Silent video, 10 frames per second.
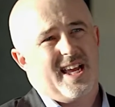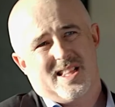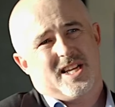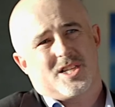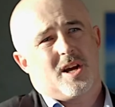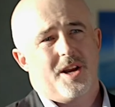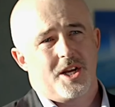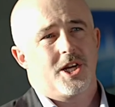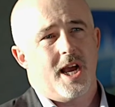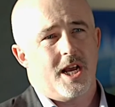That's kind
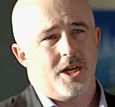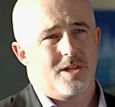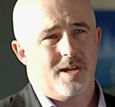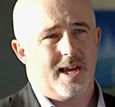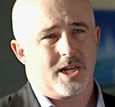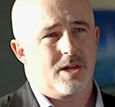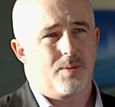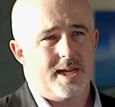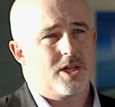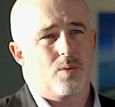of changed, and actually
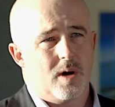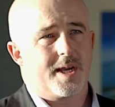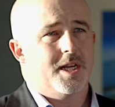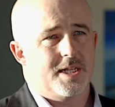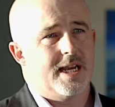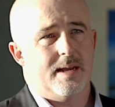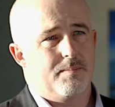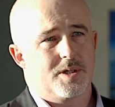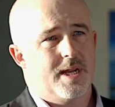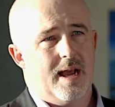we need to work in
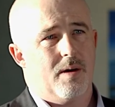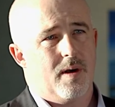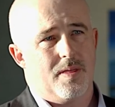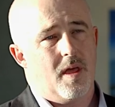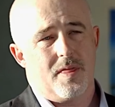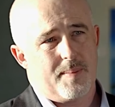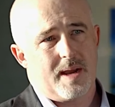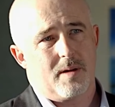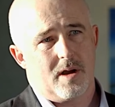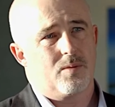teams now. And the
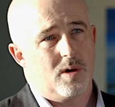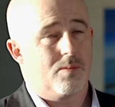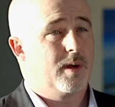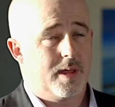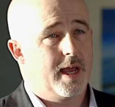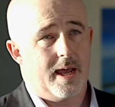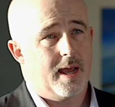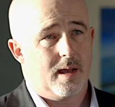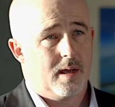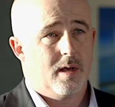people I've worked with
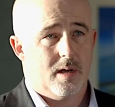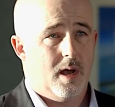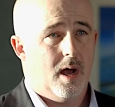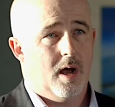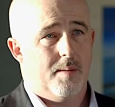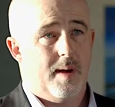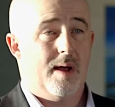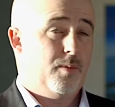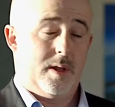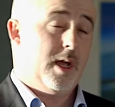here,
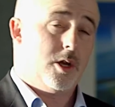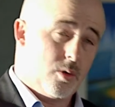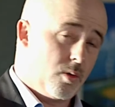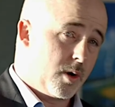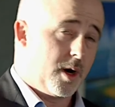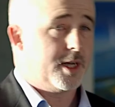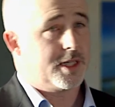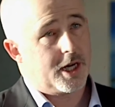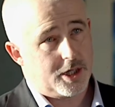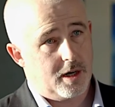in your
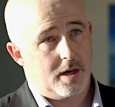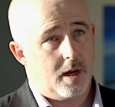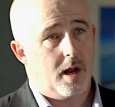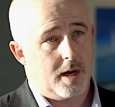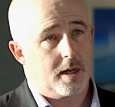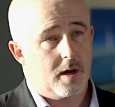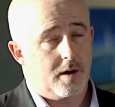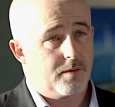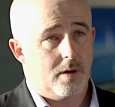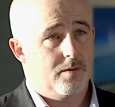organisation and in
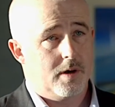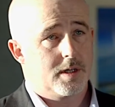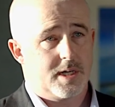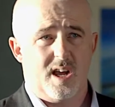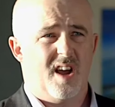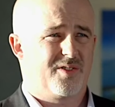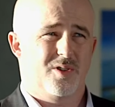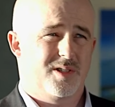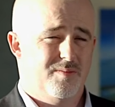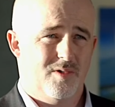Cardiff University, I've
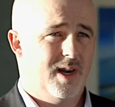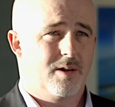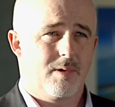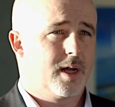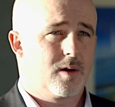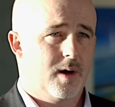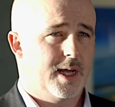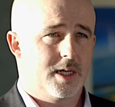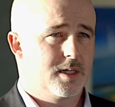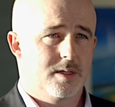got some really great
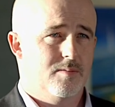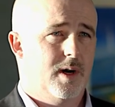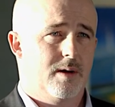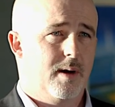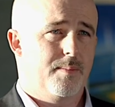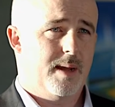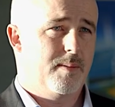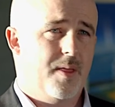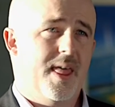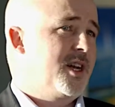colleagues and some really great
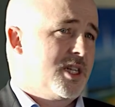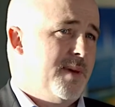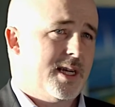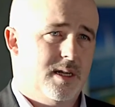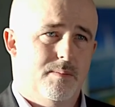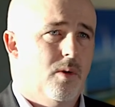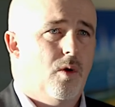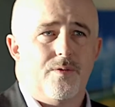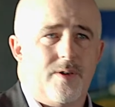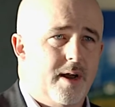people, and that just makes it
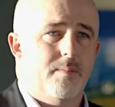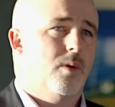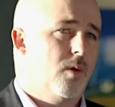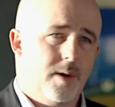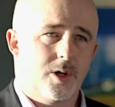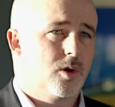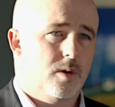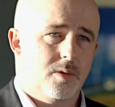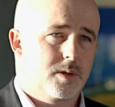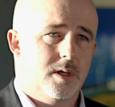more fun and more
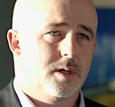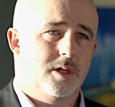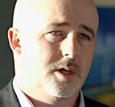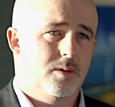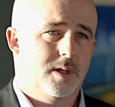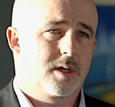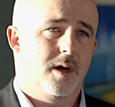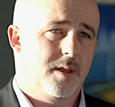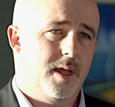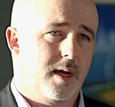enjoyable to do this
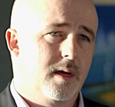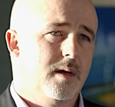kind of thing.